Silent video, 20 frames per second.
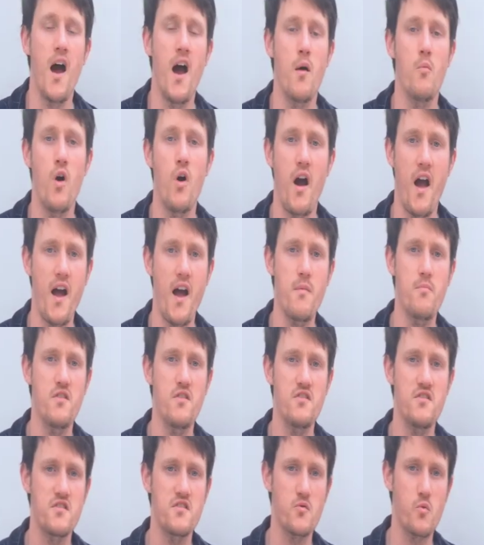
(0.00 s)
And what
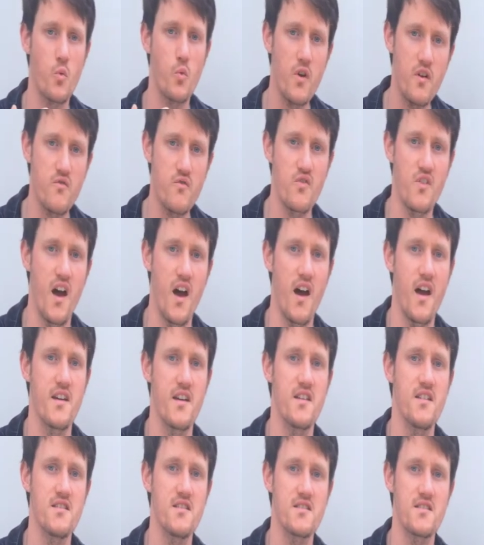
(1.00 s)
happens with
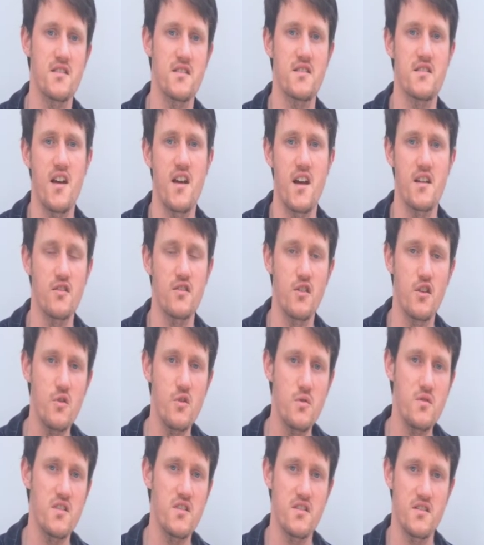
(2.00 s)
that is the sect
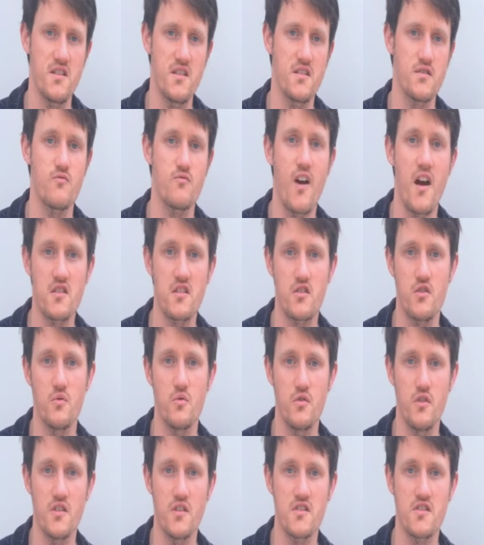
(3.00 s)
loses its
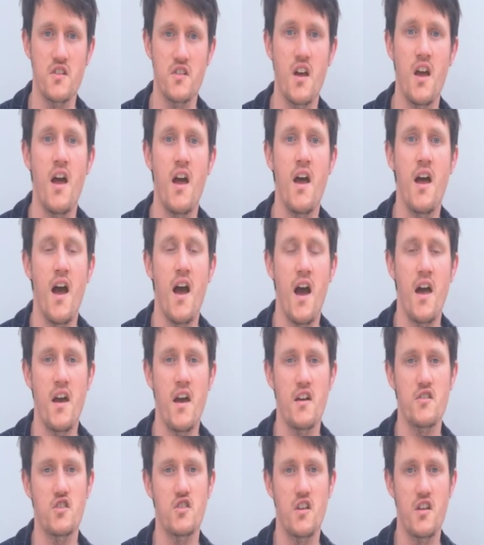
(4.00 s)
radicalness, and
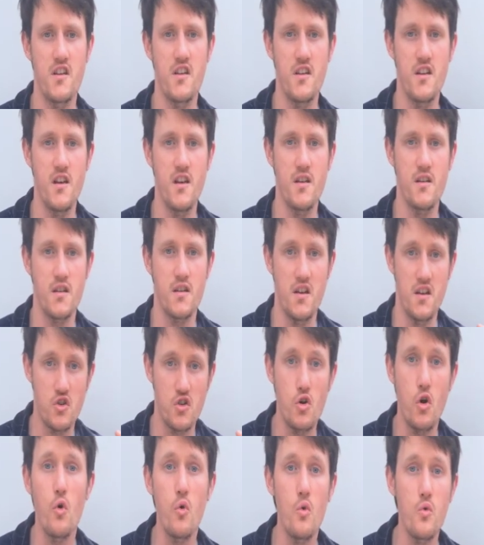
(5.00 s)
actually
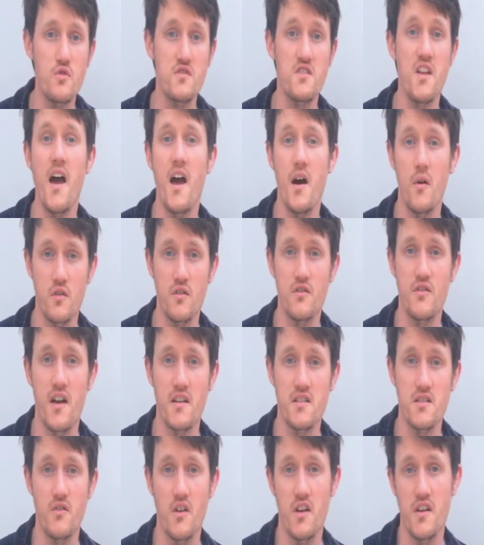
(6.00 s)
it cools down
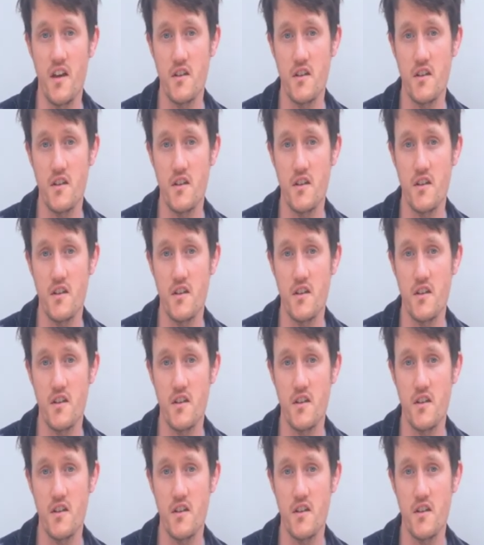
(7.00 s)
effectively.